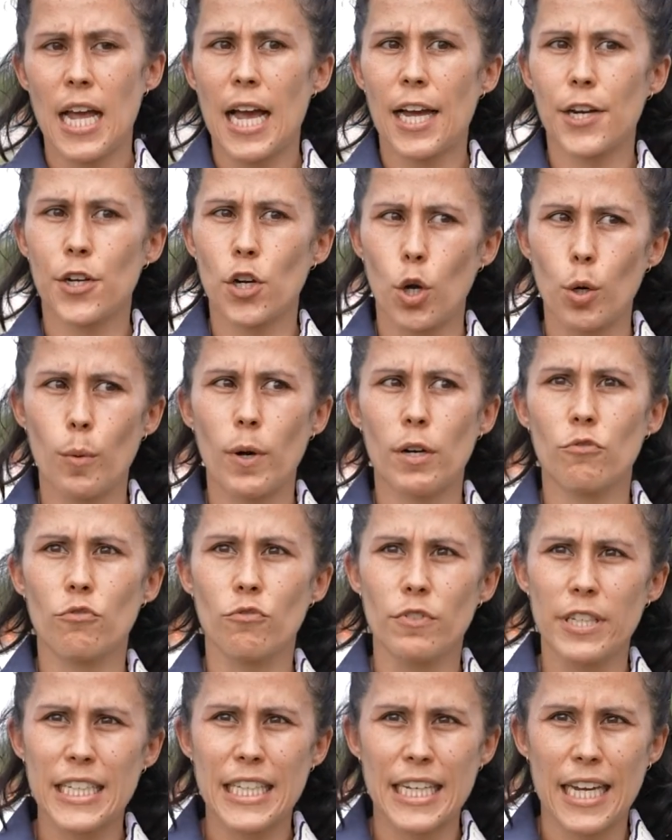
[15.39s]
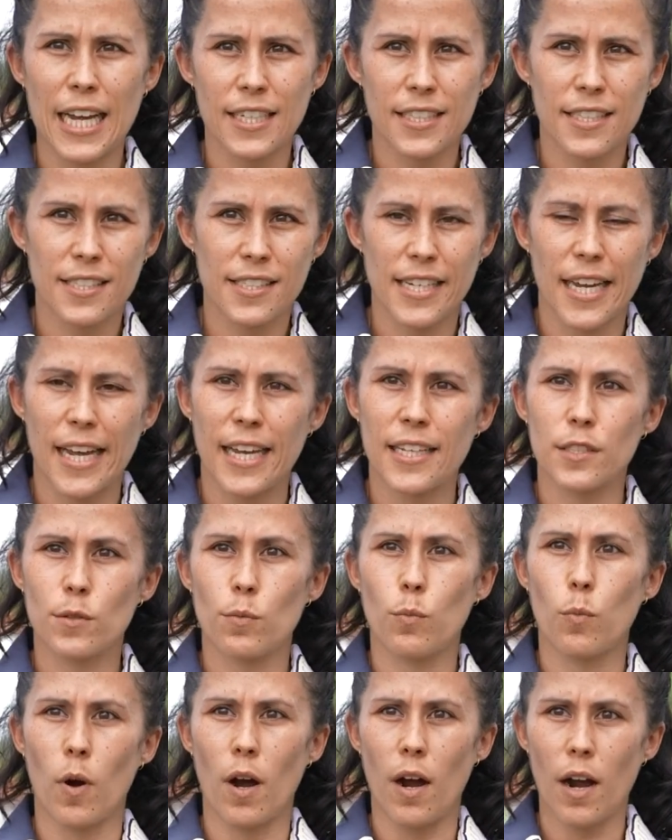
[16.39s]
and no one really understands
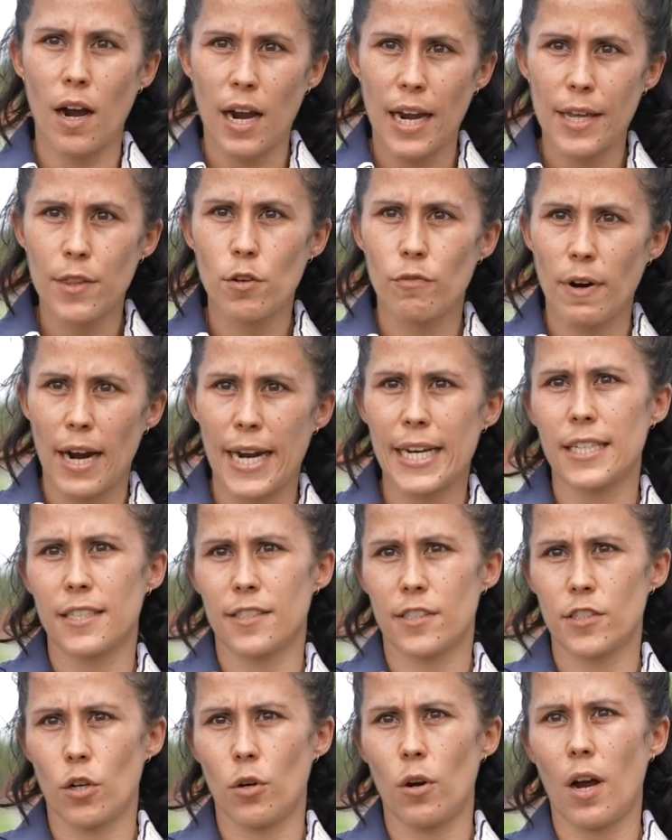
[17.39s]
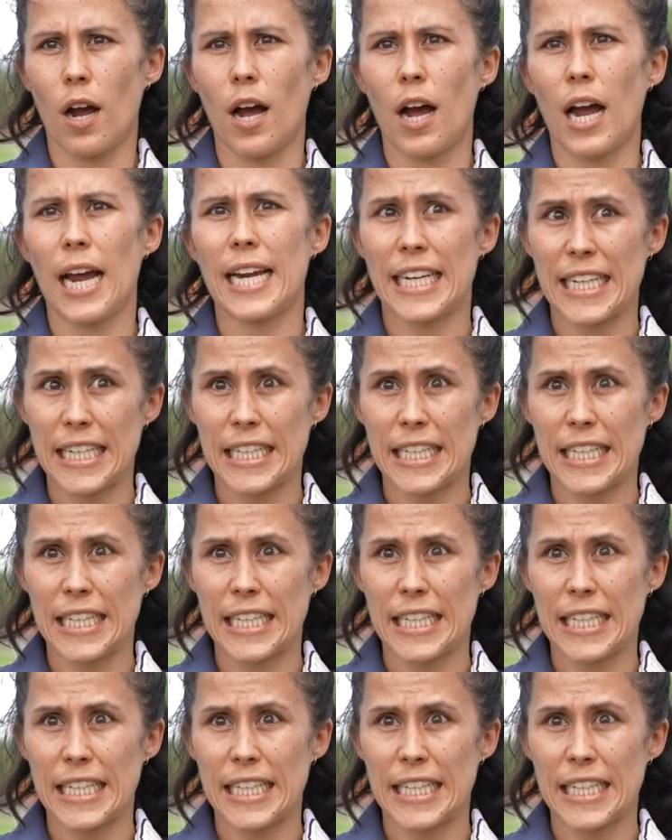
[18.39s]
why the rate is so high